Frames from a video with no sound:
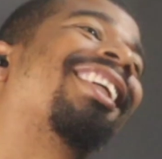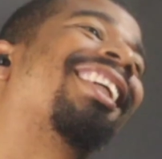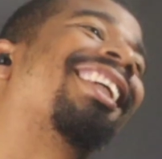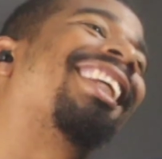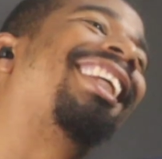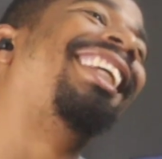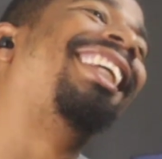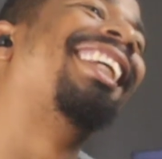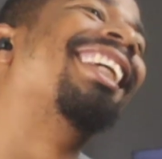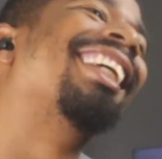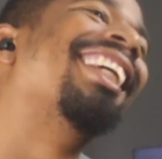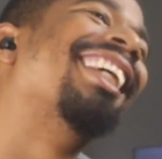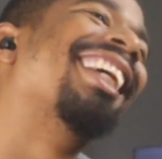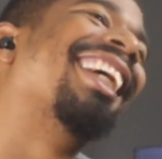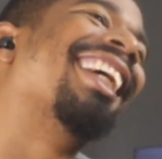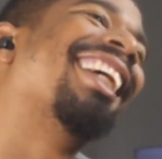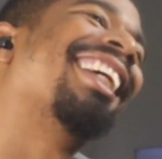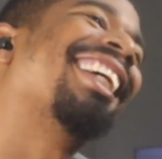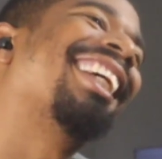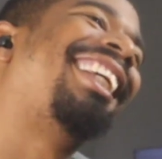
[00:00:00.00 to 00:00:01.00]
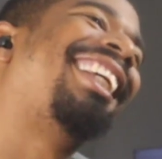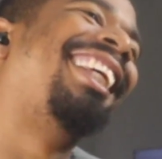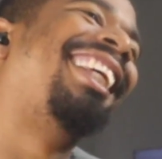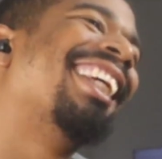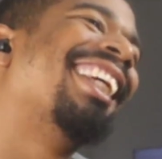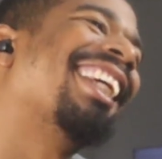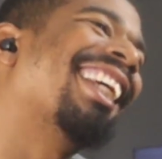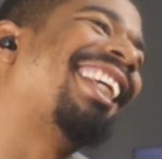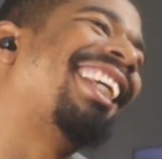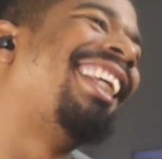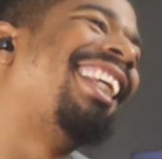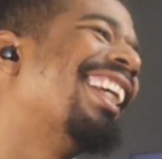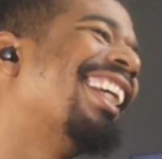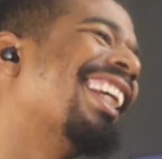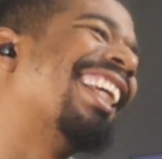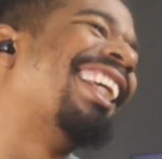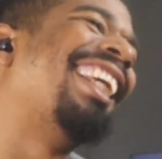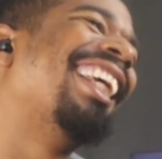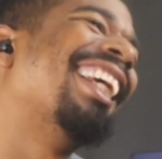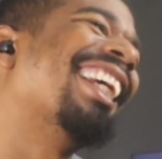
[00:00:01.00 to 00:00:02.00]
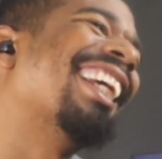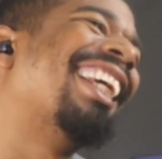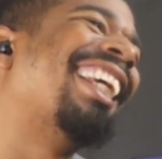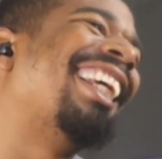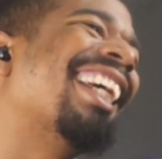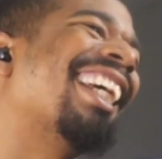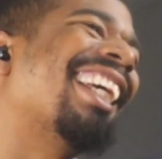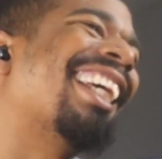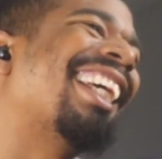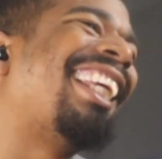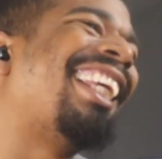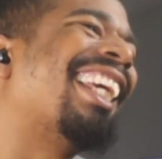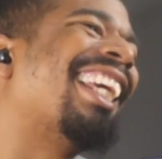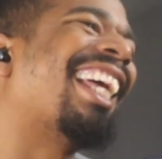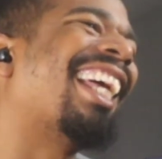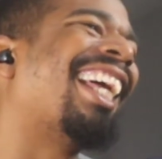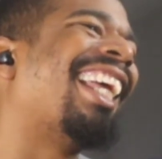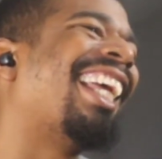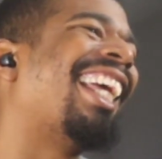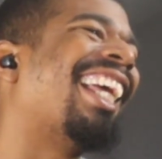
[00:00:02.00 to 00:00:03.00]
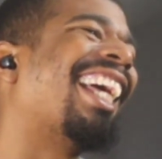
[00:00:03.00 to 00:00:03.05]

how your life is. You're gonna be begging to come back to America.